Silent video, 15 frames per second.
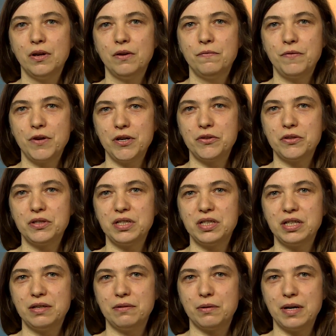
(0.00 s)
further
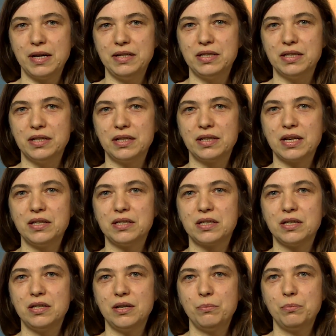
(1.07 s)
deteriorated against
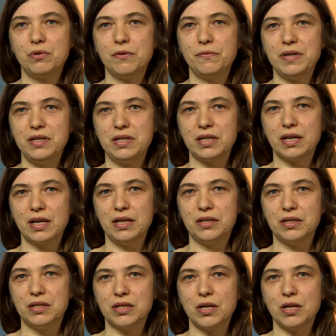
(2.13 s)
a number of indicators